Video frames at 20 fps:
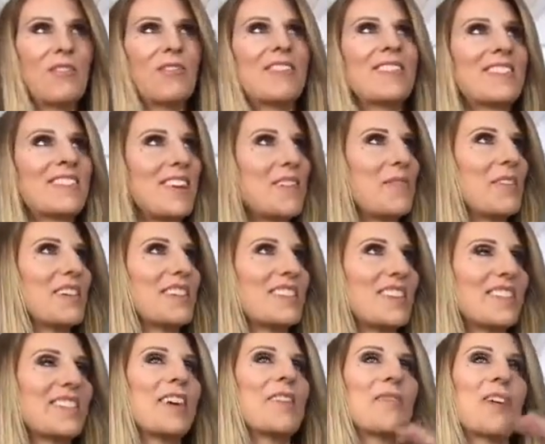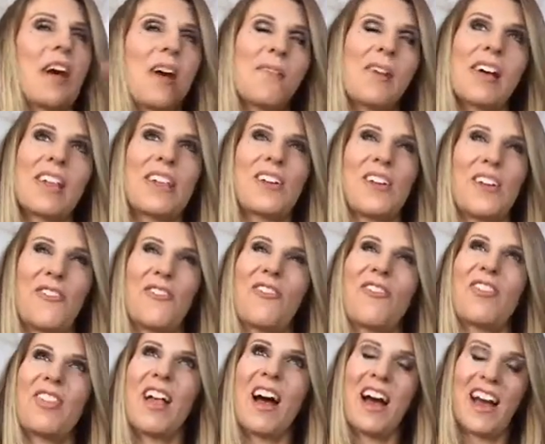Does that make sense? I'm not literally
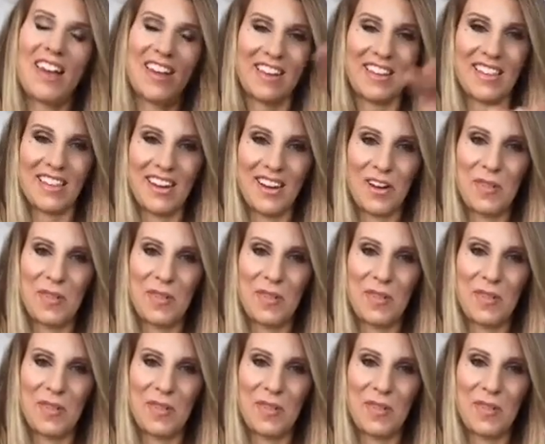flying there,